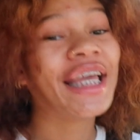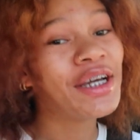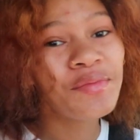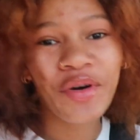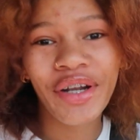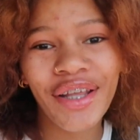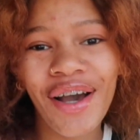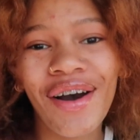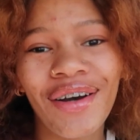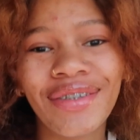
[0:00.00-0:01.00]
Good morning,
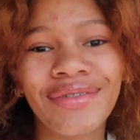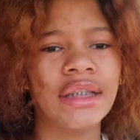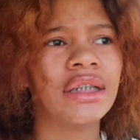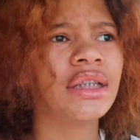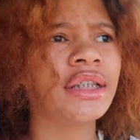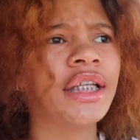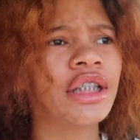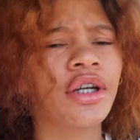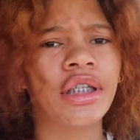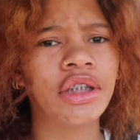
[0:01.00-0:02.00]
y'all. It's
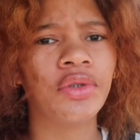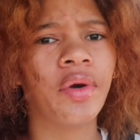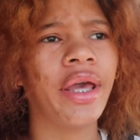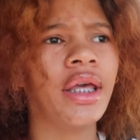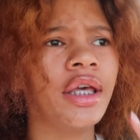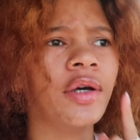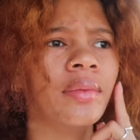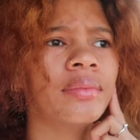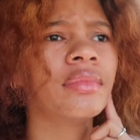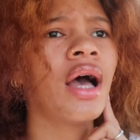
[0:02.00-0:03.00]
10:32
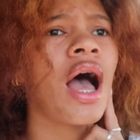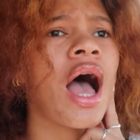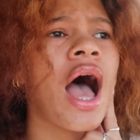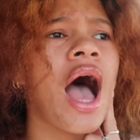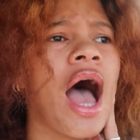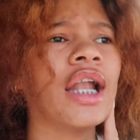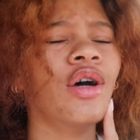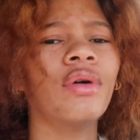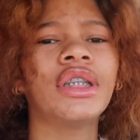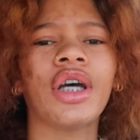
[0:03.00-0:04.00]
a.m. I
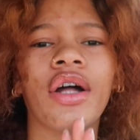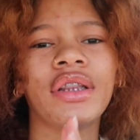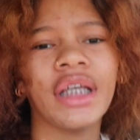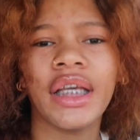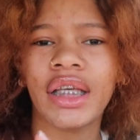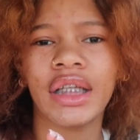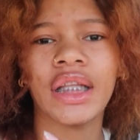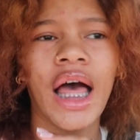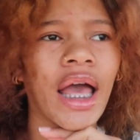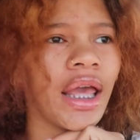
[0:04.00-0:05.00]
know what y'all thinking,
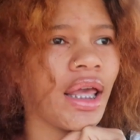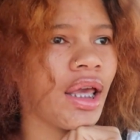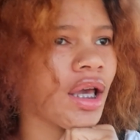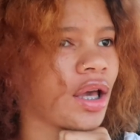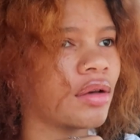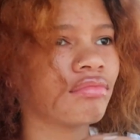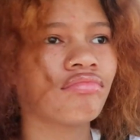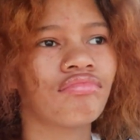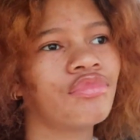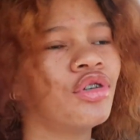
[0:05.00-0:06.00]
like,
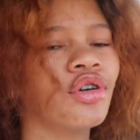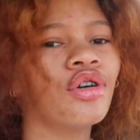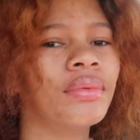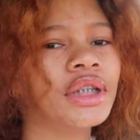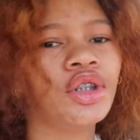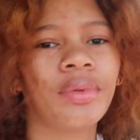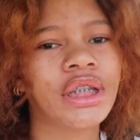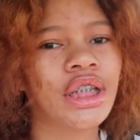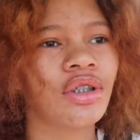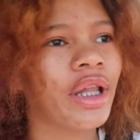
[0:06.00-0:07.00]
girl, wasn't you
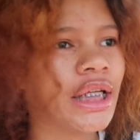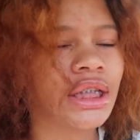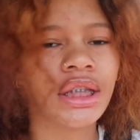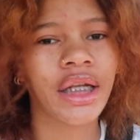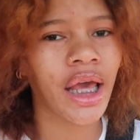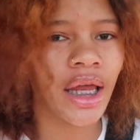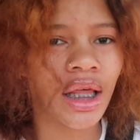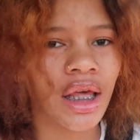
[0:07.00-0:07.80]
supposed to get your lashes done at